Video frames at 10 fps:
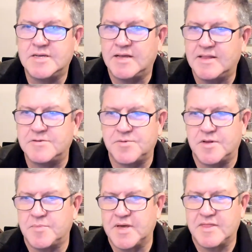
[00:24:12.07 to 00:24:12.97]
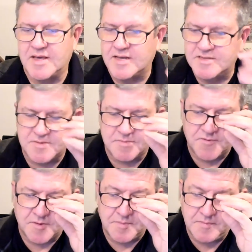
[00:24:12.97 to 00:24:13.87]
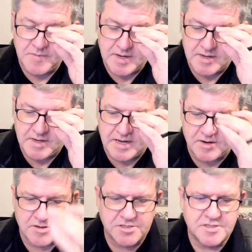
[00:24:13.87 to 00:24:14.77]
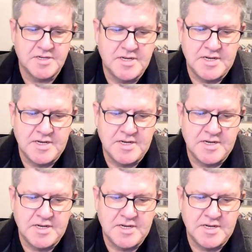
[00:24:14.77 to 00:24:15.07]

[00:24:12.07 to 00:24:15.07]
Yeah, that was one of the big things from from Janosch